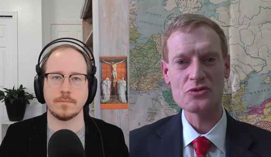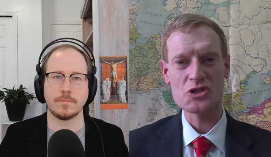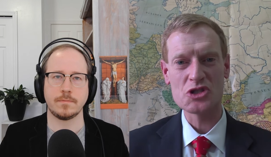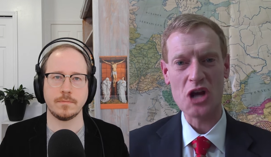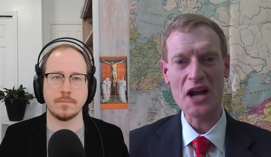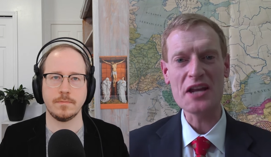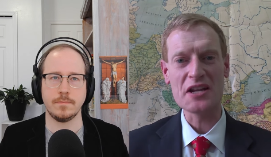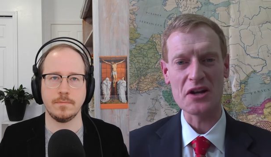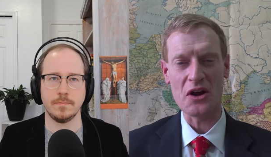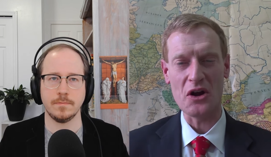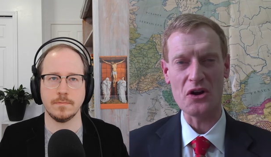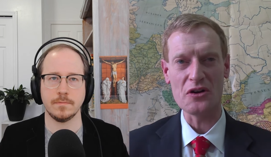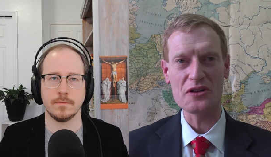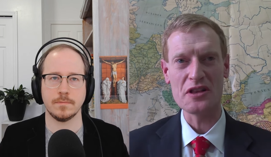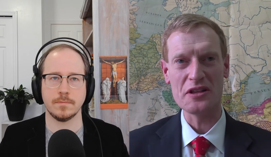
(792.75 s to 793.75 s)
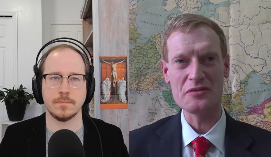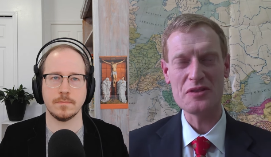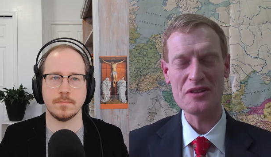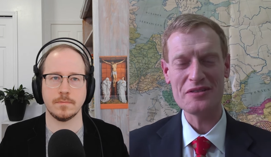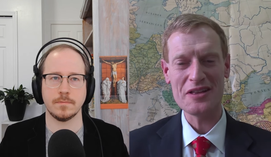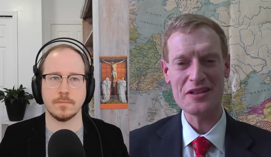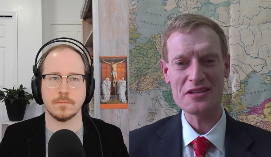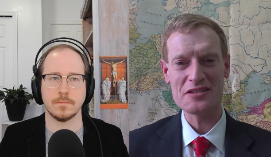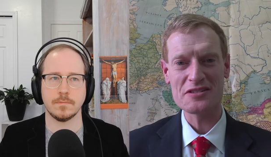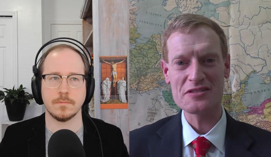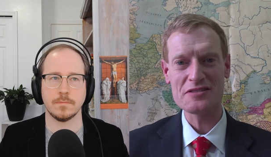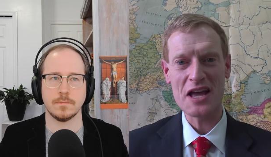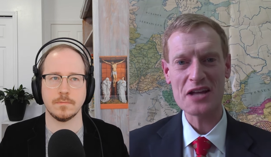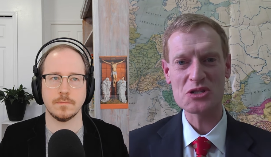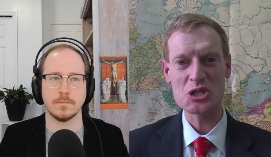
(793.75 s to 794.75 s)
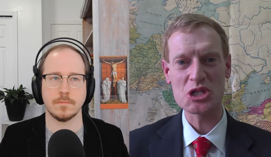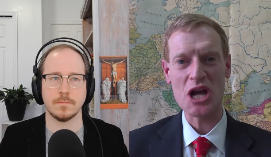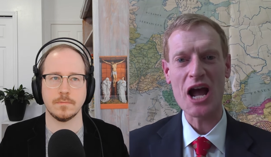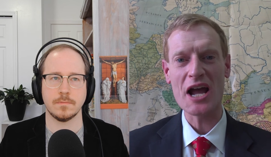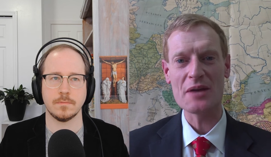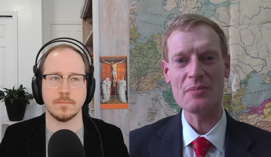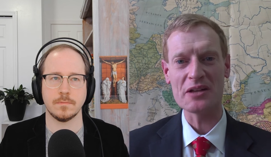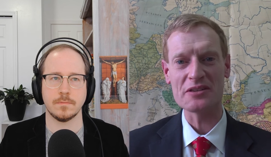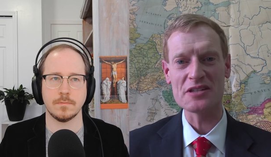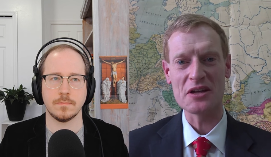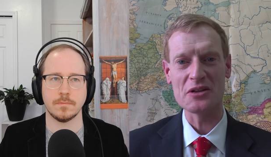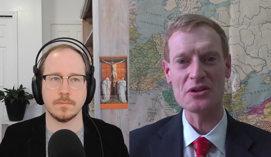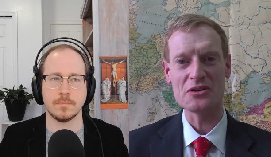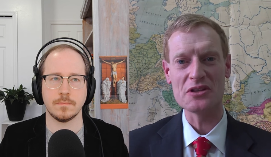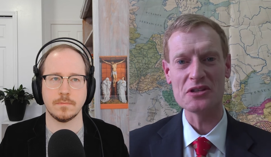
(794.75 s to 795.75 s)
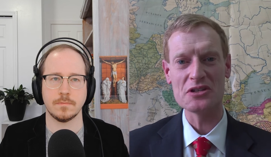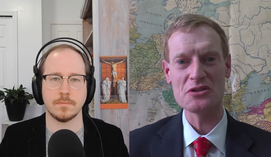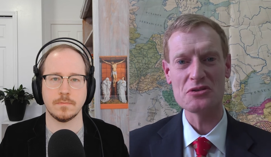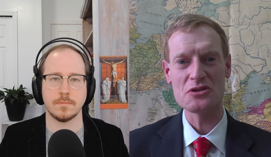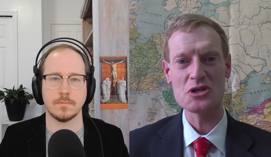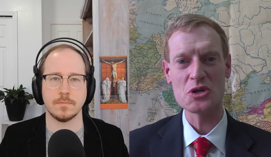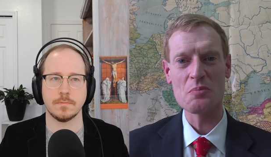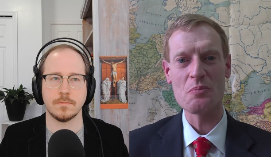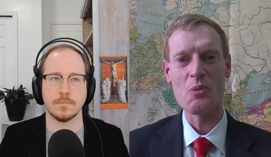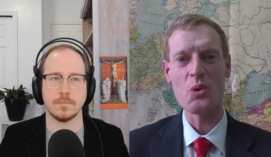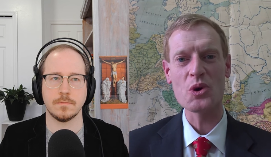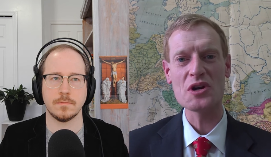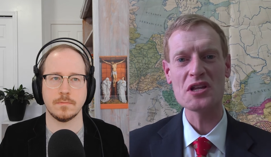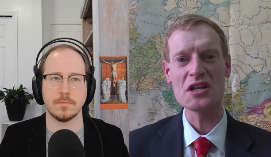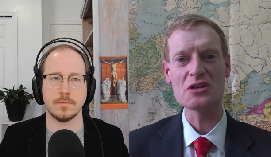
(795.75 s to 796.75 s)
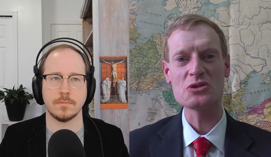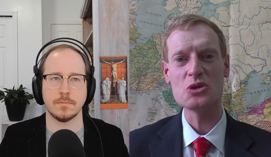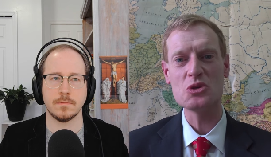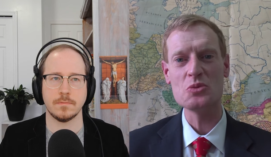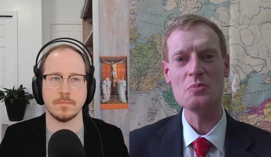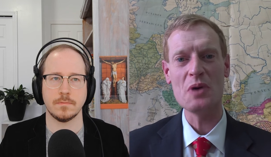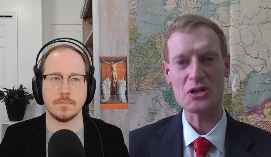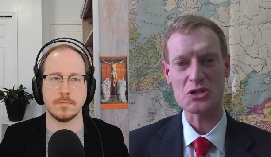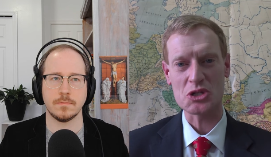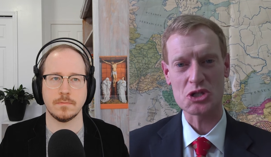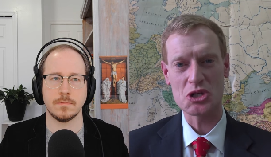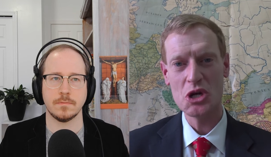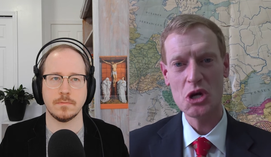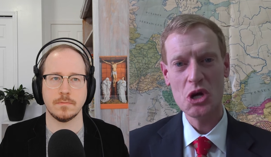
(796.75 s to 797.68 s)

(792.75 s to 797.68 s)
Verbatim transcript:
Speaker 1: chiding her. And, and he's not shy about telling her that, you know, you're mourning too much.